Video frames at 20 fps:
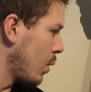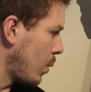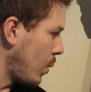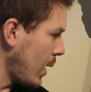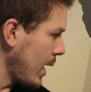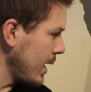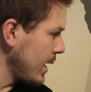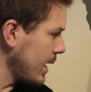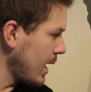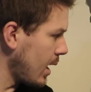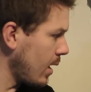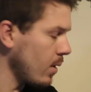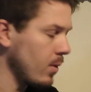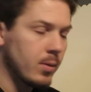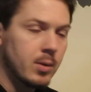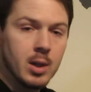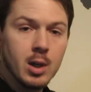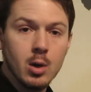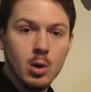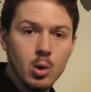right
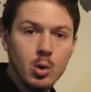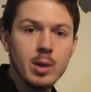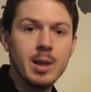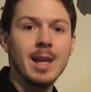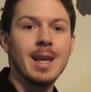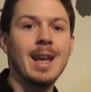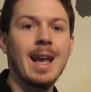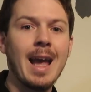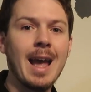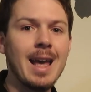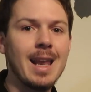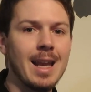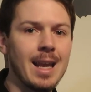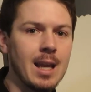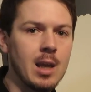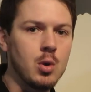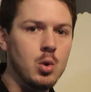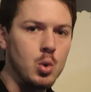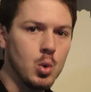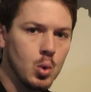now they're looking at
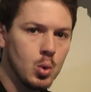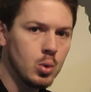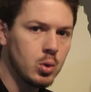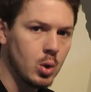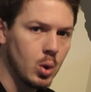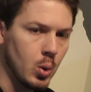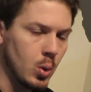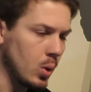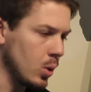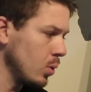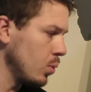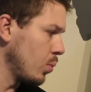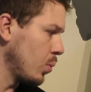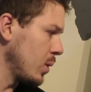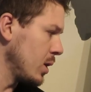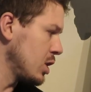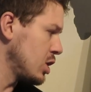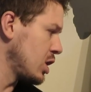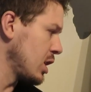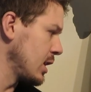a new tool,
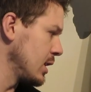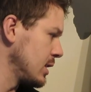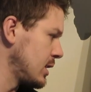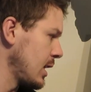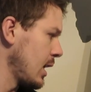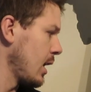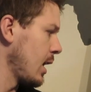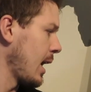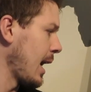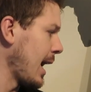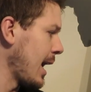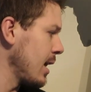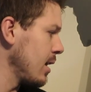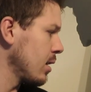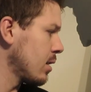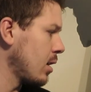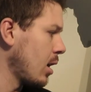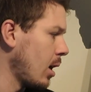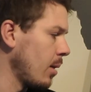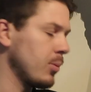which is
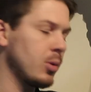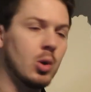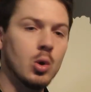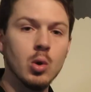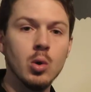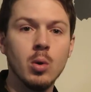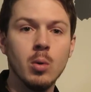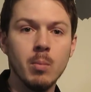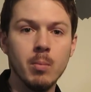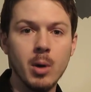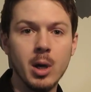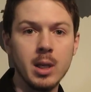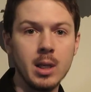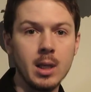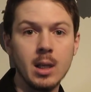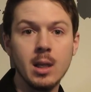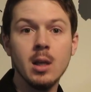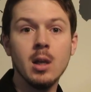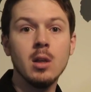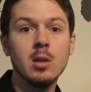helicopter
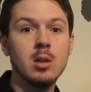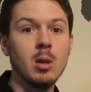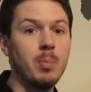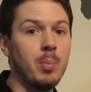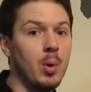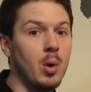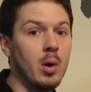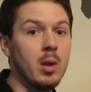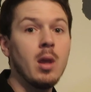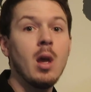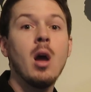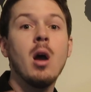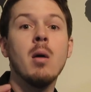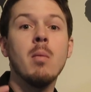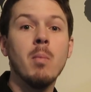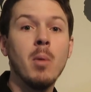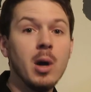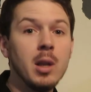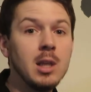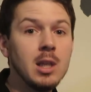money, to
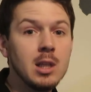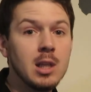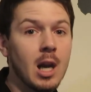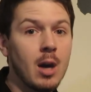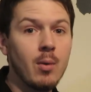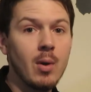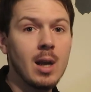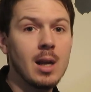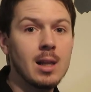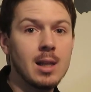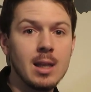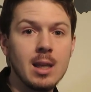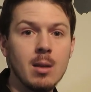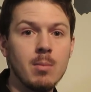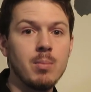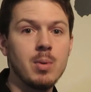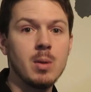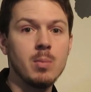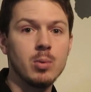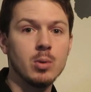put money directly
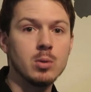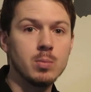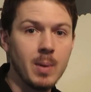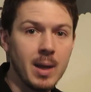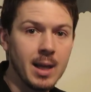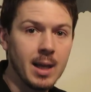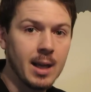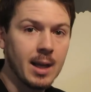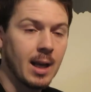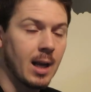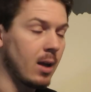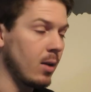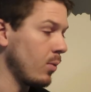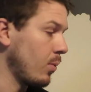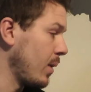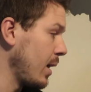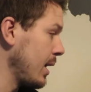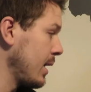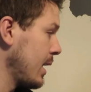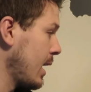in people's bank
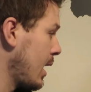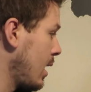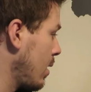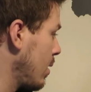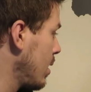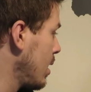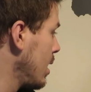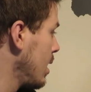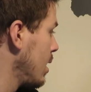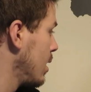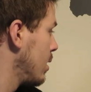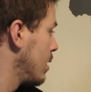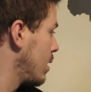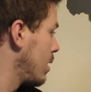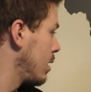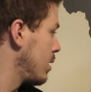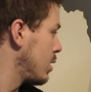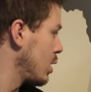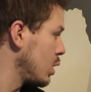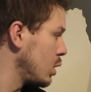account. Right now
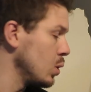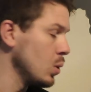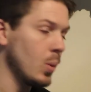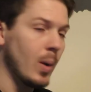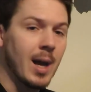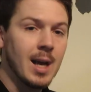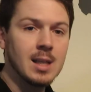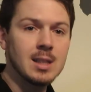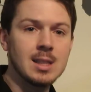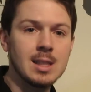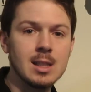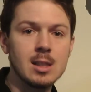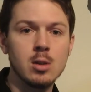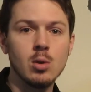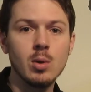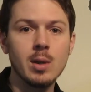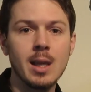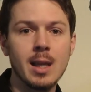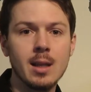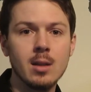the US is
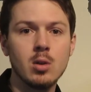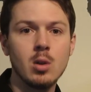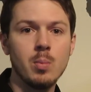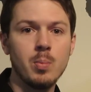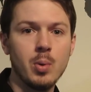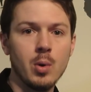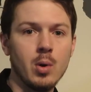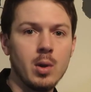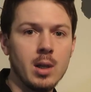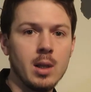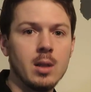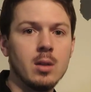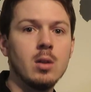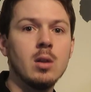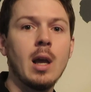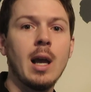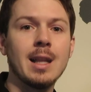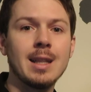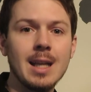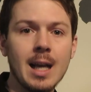looking to put
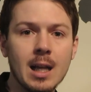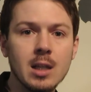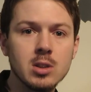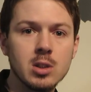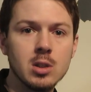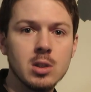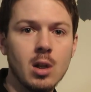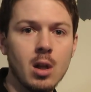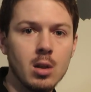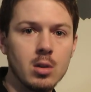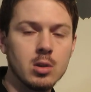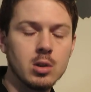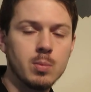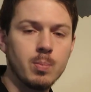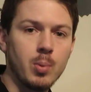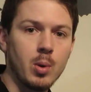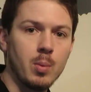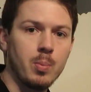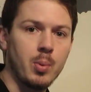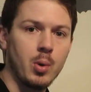in $1,000
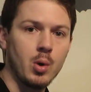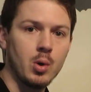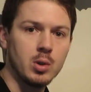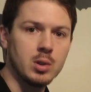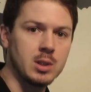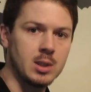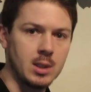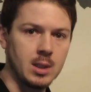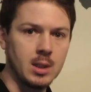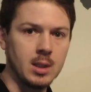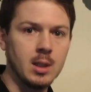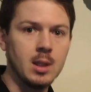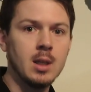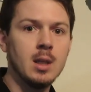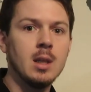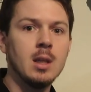per person.